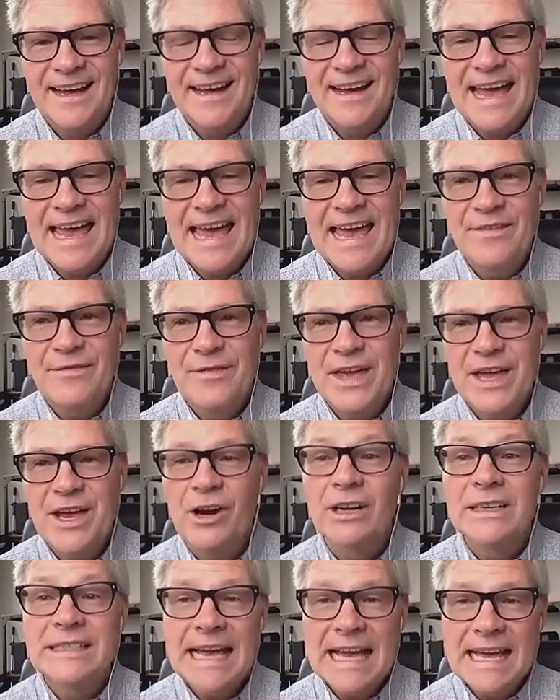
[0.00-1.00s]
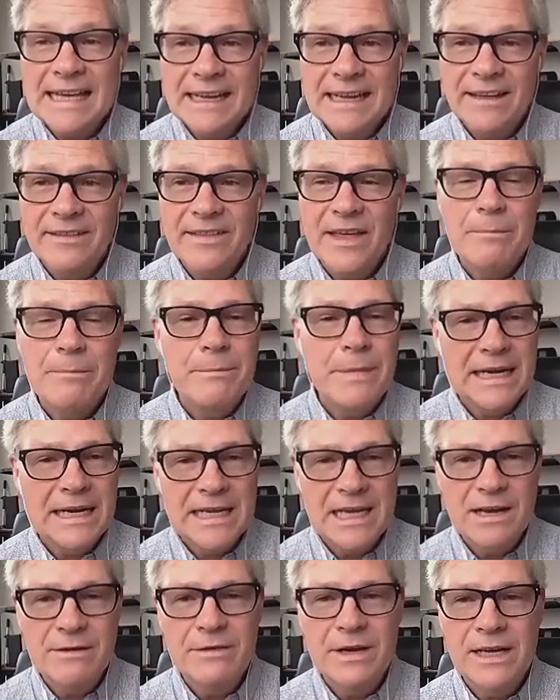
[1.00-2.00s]
and they are data that
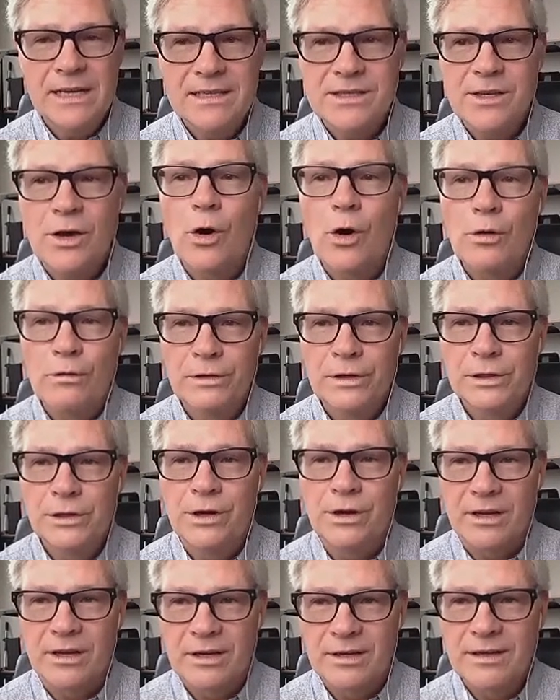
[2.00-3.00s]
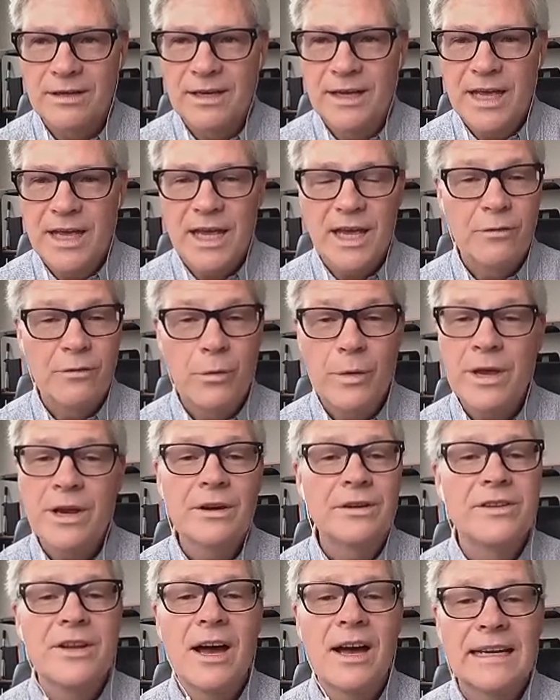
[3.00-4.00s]
many of us overlook. If we are
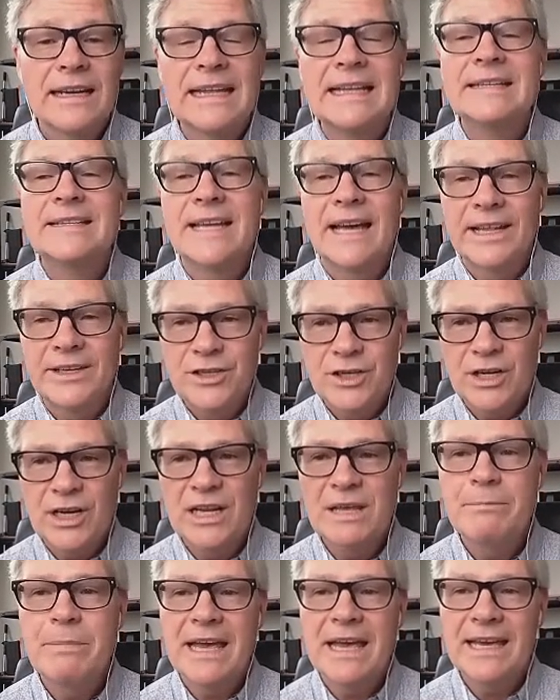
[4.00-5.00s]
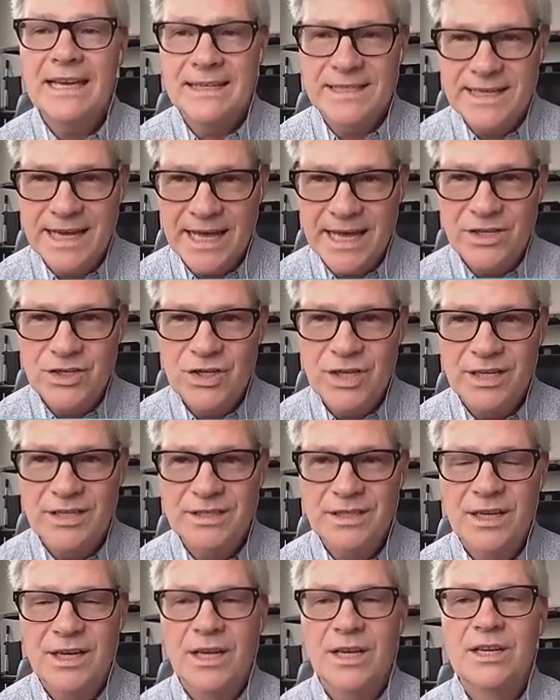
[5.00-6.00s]
not intentionally paying
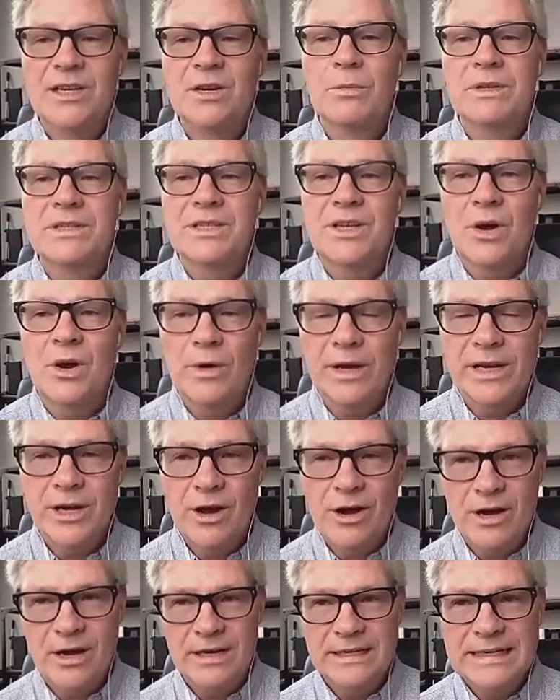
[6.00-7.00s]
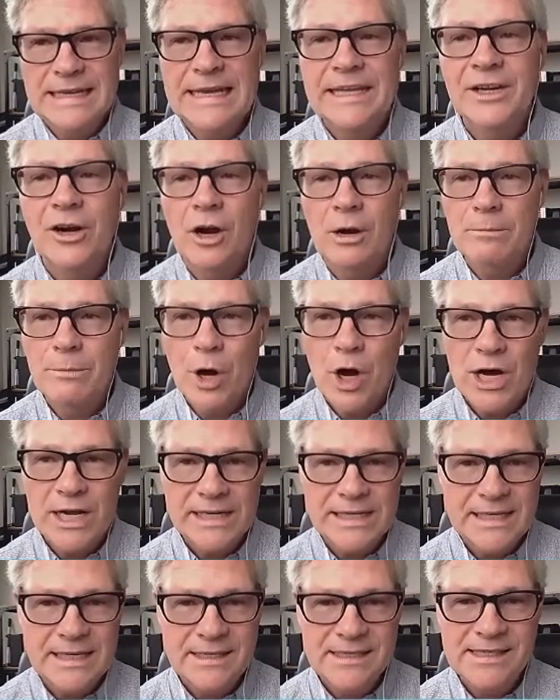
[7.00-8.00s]
attention to what's going on in our
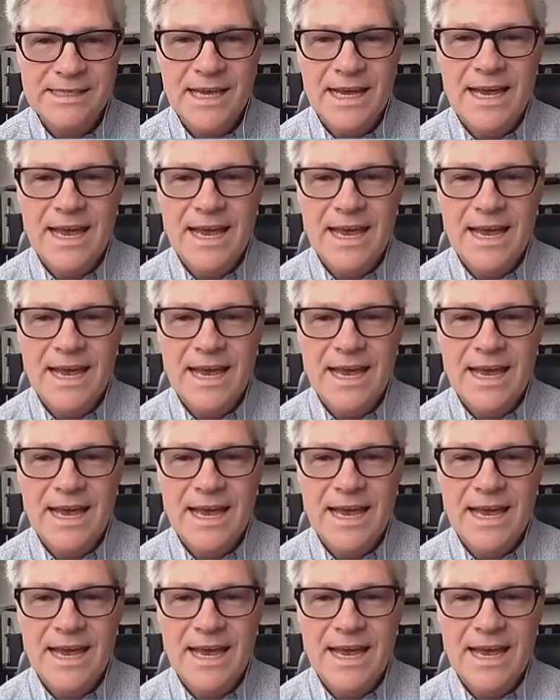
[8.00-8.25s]
bodies,